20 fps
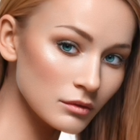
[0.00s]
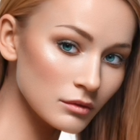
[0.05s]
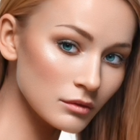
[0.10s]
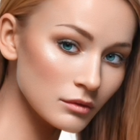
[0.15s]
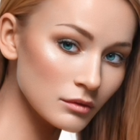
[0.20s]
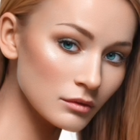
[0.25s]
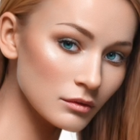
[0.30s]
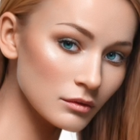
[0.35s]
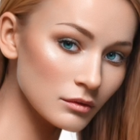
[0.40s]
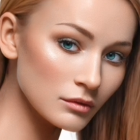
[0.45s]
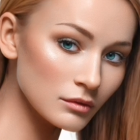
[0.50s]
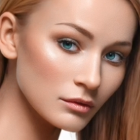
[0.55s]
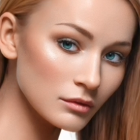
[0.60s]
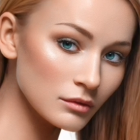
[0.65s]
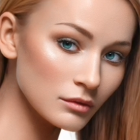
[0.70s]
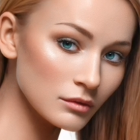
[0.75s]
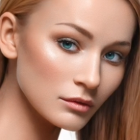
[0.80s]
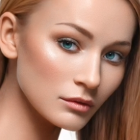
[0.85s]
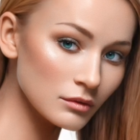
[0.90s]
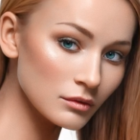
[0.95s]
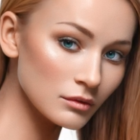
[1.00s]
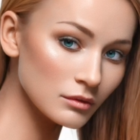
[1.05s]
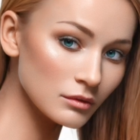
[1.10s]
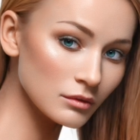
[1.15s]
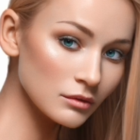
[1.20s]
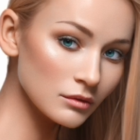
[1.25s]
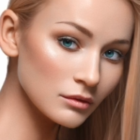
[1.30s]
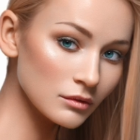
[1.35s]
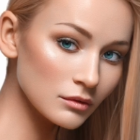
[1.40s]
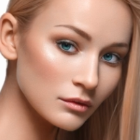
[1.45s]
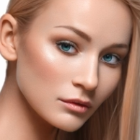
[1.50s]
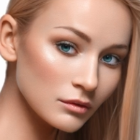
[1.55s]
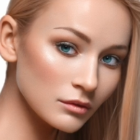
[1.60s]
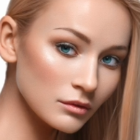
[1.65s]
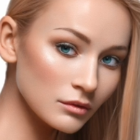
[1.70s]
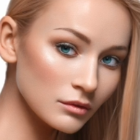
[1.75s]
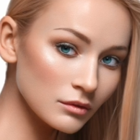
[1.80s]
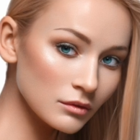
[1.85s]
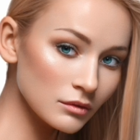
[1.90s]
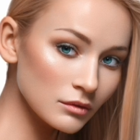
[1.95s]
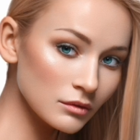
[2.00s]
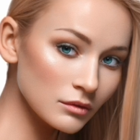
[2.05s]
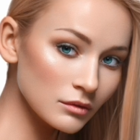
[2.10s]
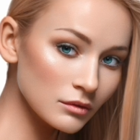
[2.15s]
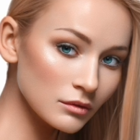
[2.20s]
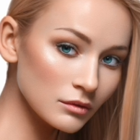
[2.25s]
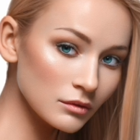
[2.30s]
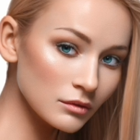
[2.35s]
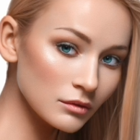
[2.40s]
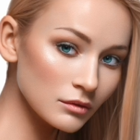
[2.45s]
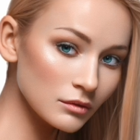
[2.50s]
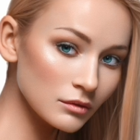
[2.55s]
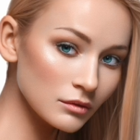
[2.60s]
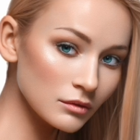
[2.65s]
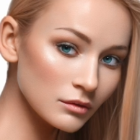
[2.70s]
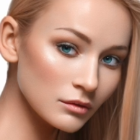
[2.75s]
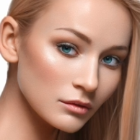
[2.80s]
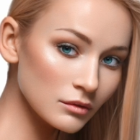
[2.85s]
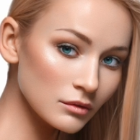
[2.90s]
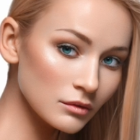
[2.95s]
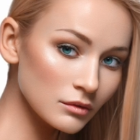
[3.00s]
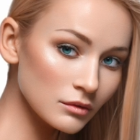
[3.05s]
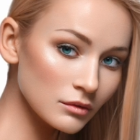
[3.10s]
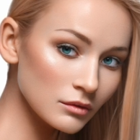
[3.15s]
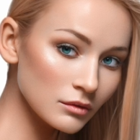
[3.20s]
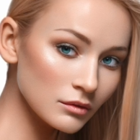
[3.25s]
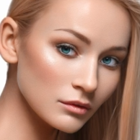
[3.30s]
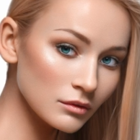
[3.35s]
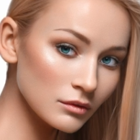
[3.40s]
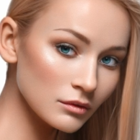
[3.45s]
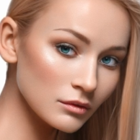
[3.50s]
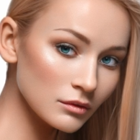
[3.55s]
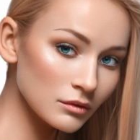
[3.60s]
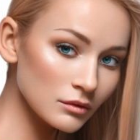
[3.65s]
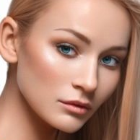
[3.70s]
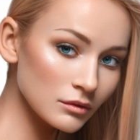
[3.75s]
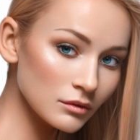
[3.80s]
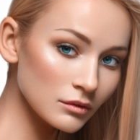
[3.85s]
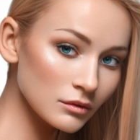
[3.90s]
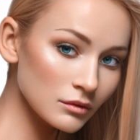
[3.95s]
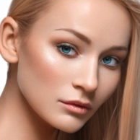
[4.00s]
Nothing is said.